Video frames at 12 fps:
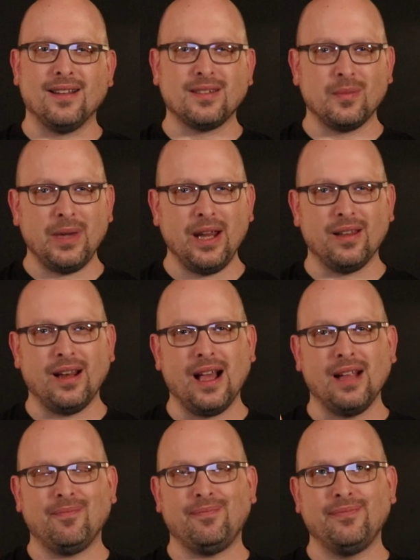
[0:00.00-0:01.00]
to me that
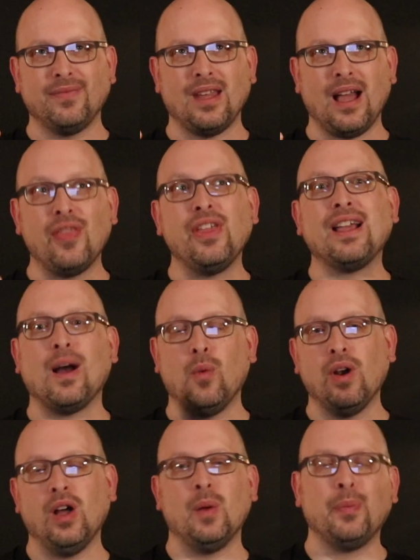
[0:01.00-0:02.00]
I think I
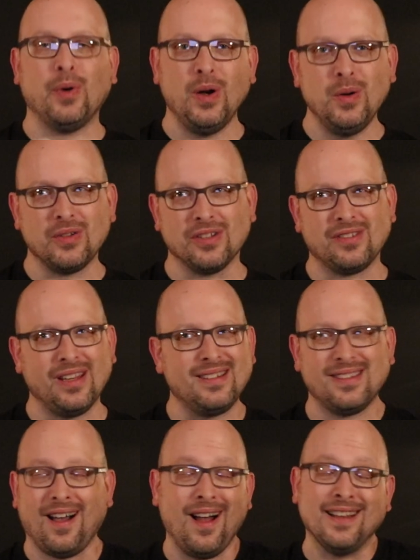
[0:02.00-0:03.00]
want to approach. It's
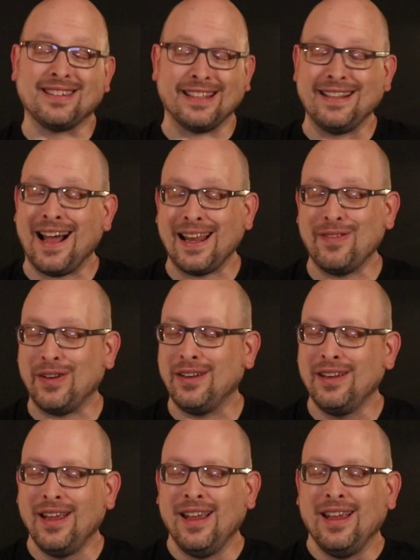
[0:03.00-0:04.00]
honestly not
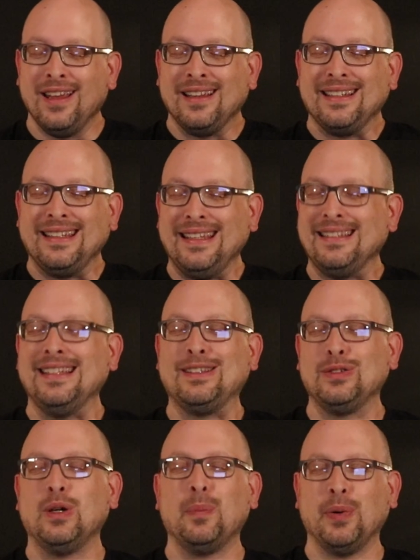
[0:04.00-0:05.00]
even easy
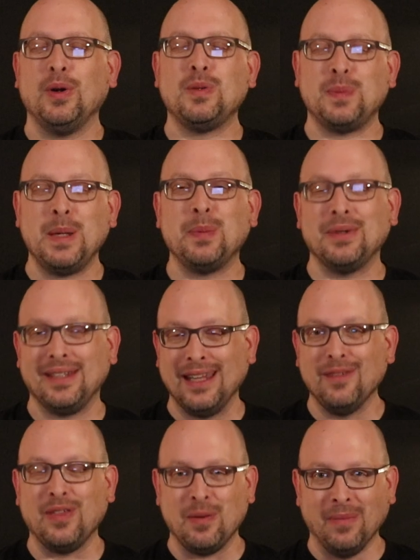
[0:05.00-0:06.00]
to approach people to
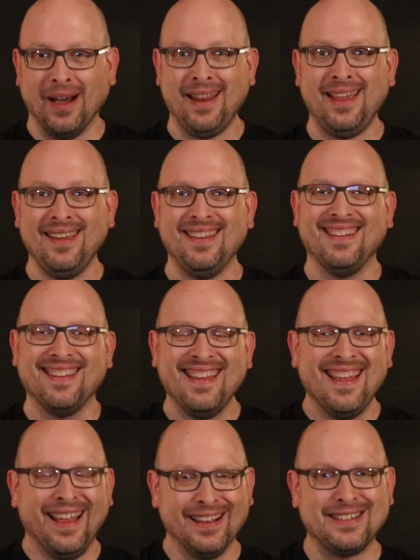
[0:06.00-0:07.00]
give them money.
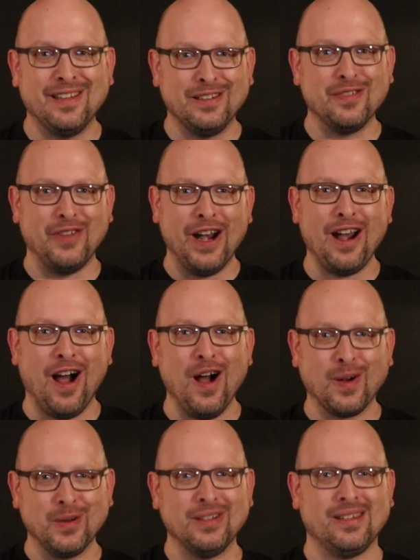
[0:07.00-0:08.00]
It's a very
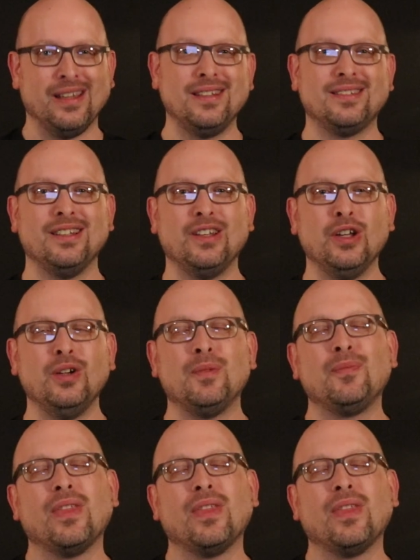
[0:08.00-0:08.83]
awkward thing to do.